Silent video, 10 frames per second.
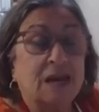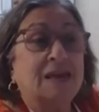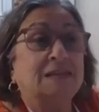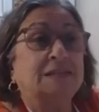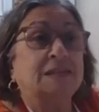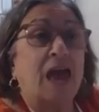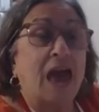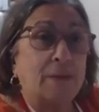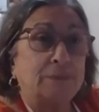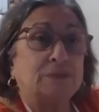is
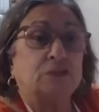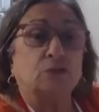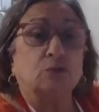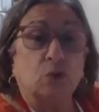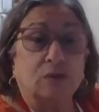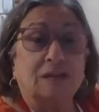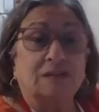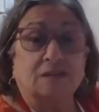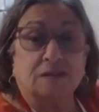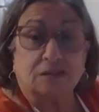absolutely
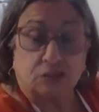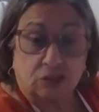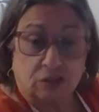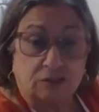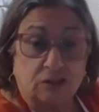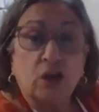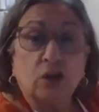delicious.